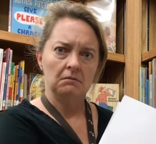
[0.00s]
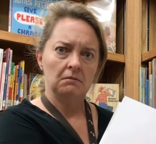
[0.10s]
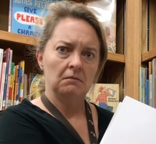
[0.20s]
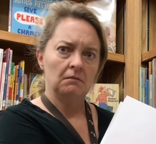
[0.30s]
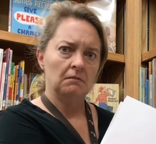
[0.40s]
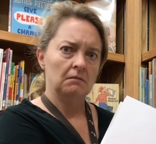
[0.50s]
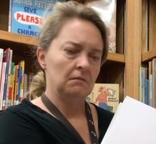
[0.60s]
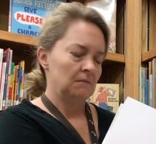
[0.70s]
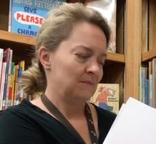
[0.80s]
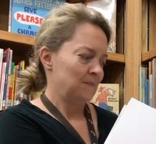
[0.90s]

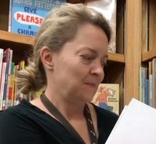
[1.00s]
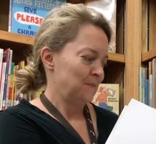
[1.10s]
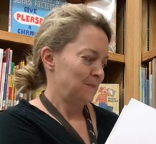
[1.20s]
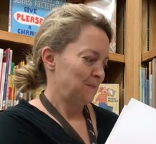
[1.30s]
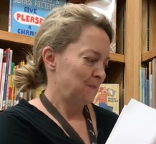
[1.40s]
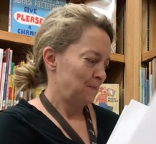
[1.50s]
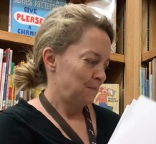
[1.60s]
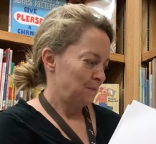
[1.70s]
Nothing is said.